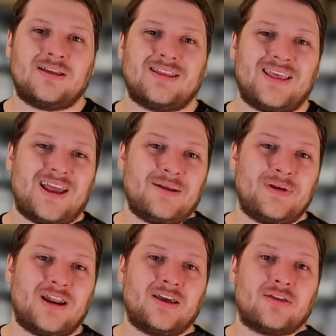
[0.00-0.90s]
They end up
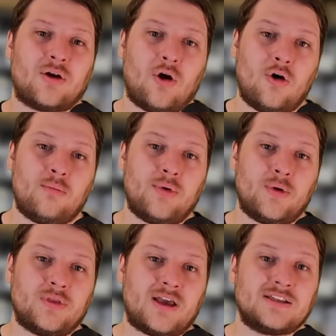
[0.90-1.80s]
getting in their own
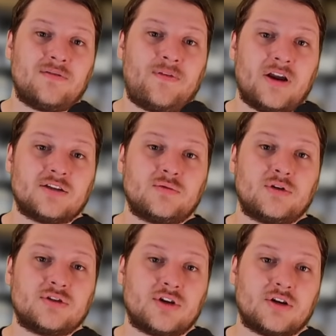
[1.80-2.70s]
booth as the Ferris
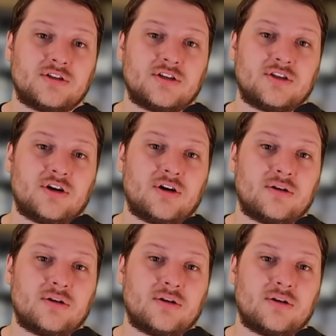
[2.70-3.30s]
wheel starts to turn.